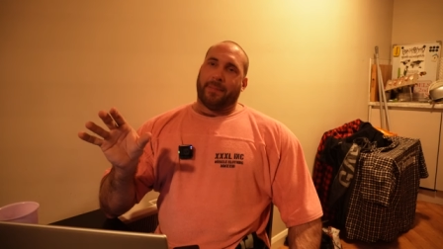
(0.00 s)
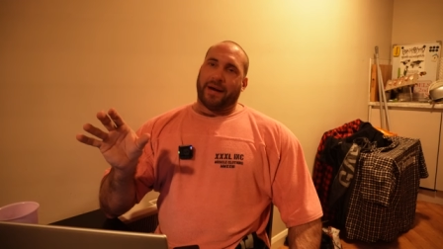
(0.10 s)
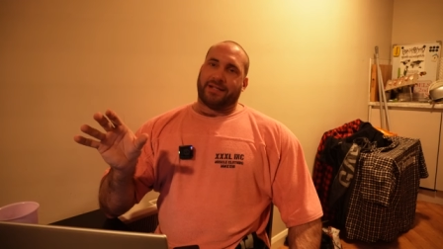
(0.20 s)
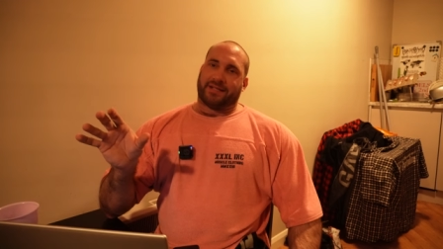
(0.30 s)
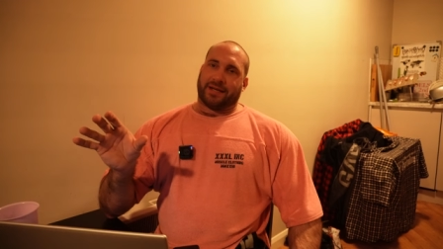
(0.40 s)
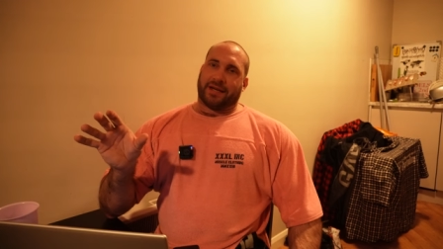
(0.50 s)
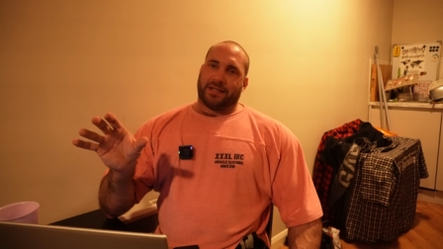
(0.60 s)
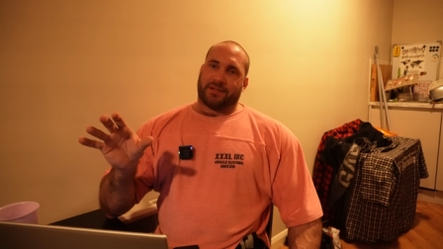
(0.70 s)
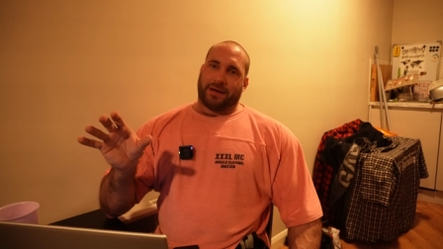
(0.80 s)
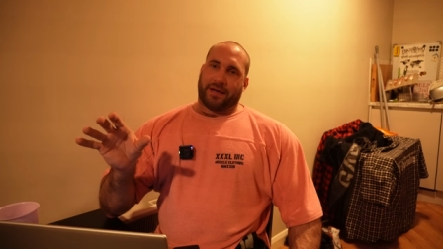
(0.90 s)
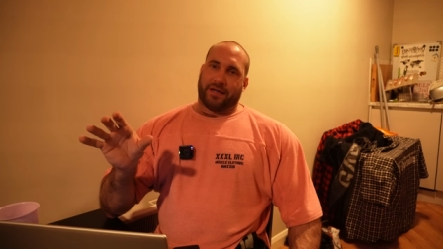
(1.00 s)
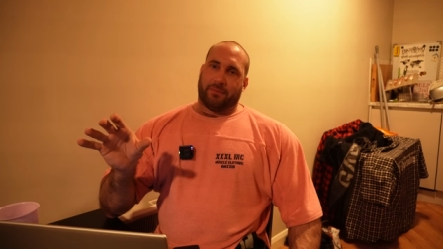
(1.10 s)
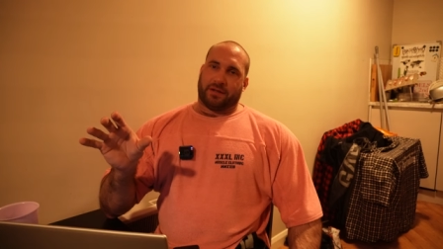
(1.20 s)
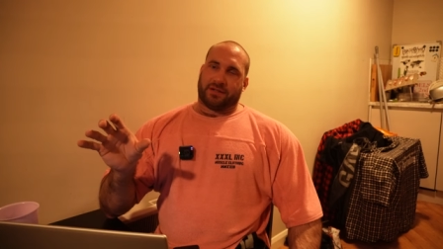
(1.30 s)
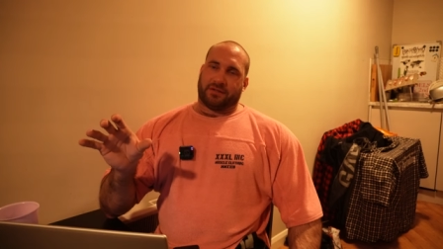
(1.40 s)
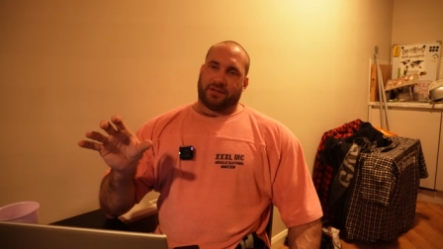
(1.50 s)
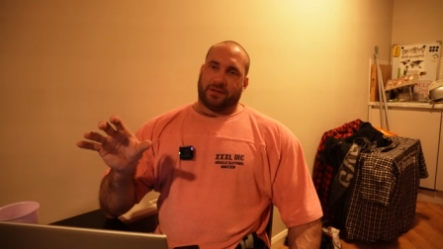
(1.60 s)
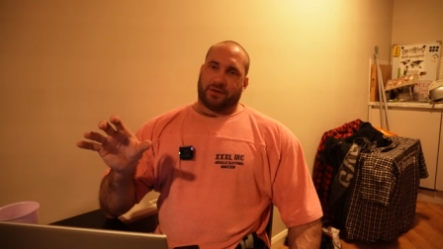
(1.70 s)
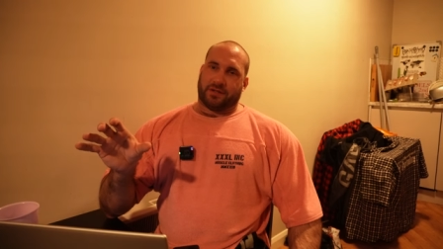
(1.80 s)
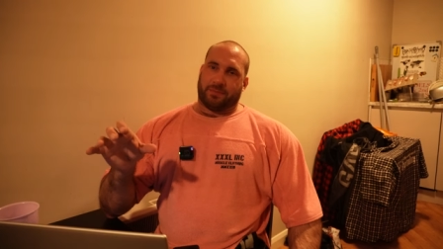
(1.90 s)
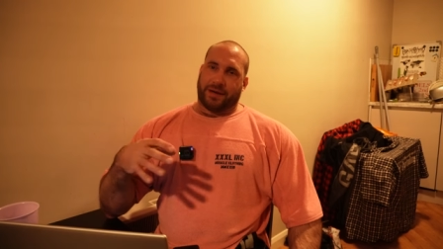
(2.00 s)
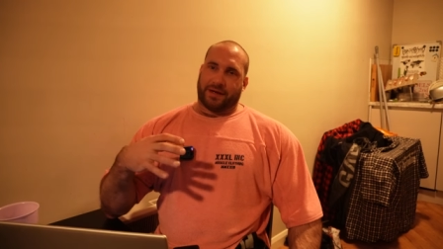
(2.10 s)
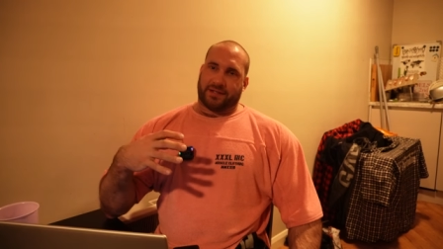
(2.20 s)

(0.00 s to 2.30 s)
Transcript: Basically, it's making the muscles look as big